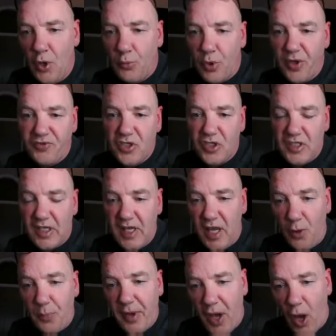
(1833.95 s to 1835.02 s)
But if she's a
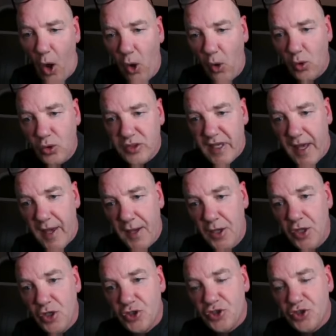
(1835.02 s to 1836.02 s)
little bit older,